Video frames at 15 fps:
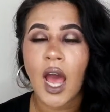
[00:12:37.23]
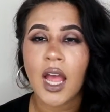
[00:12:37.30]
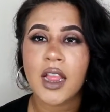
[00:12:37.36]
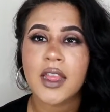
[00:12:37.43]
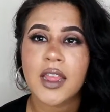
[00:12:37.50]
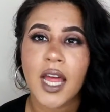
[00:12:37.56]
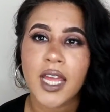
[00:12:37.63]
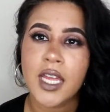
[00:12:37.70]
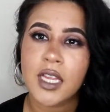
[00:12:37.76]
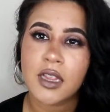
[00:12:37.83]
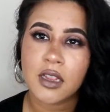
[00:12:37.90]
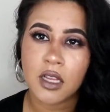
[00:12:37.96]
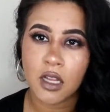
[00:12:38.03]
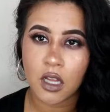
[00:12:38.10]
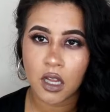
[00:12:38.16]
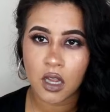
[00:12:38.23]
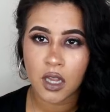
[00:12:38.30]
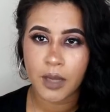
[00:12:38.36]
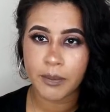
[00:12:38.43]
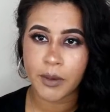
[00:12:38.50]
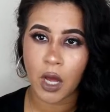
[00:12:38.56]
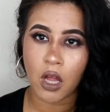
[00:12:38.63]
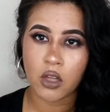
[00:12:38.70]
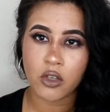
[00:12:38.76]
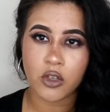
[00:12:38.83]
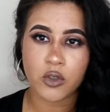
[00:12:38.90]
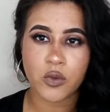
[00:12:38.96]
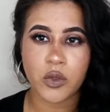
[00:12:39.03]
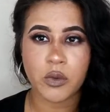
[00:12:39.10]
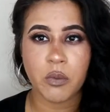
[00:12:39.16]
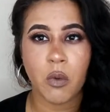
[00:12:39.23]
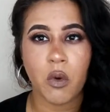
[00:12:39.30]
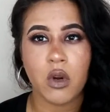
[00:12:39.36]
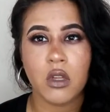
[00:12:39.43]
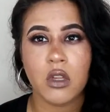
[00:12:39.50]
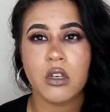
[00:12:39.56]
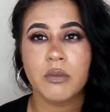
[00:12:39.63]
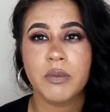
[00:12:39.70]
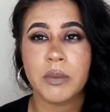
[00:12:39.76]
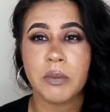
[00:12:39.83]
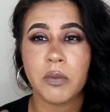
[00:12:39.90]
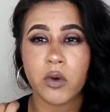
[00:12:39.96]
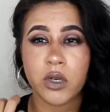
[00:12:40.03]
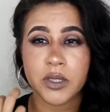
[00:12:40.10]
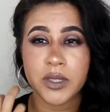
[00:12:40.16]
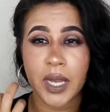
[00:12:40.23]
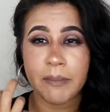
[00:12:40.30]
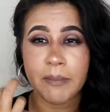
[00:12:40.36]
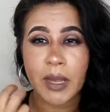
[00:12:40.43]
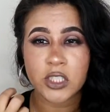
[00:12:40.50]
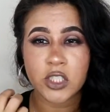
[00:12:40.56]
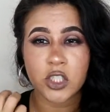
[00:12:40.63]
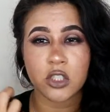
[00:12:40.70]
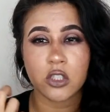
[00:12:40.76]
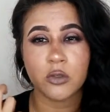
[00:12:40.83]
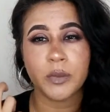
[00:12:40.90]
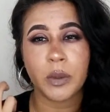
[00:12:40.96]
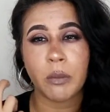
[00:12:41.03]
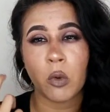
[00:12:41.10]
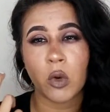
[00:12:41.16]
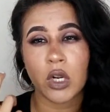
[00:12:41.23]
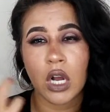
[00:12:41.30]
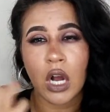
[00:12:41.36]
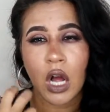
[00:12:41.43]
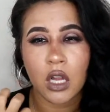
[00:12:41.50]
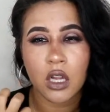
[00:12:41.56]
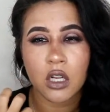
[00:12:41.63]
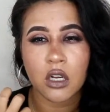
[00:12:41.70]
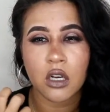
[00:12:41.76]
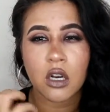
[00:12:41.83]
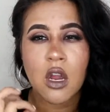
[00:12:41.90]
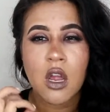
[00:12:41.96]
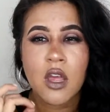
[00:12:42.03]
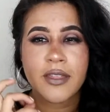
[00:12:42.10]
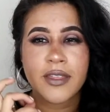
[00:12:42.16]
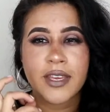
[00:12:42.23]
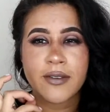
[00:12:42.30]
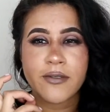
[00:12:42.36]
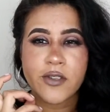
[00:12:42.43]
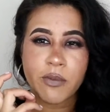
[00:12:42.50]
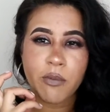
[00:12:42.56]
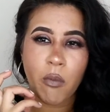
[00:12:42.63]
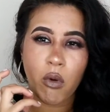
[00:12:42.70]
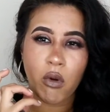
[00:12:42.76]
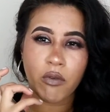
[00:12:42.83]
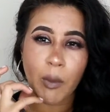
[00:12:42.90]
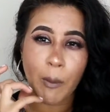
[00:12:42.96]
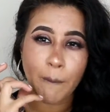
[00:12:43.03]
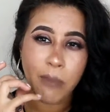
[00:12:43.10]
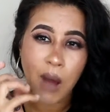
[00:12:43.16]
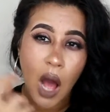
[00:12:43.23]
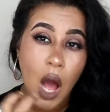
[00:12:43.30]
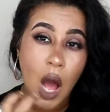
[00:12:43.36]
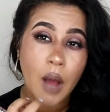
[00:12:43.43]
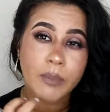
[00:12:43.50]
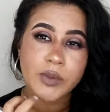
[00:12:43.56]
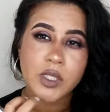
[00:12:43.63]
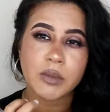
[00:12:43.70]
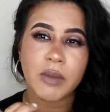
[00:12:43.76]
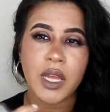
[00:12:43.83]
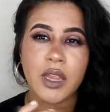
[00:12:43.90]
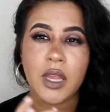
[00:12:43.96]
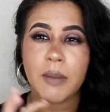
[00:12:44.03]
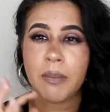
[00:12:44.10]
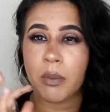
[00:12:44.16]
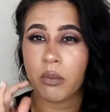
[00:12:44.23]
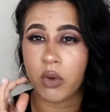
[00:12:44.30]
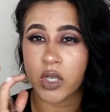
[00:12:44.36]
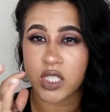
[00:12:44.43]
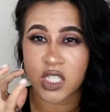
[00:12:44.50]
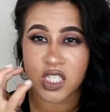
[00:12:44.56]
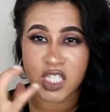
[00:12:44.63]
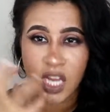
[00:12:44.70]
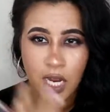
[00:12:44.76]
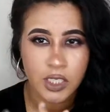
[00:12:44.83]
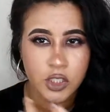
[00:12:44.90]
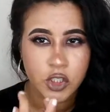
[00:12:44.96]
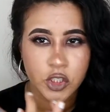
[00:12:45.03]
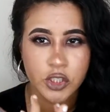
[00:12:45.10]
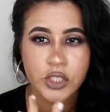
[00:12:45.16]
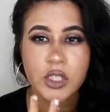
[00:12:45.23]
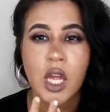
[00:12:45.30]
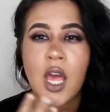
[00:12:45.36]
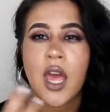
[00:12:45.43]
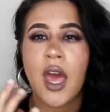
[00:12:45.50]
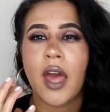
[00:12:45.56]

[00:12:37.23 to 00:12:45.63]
I like lip colors with a little bit more dimension, a little bit more color that gives it more of a pop to my lip and brings attention,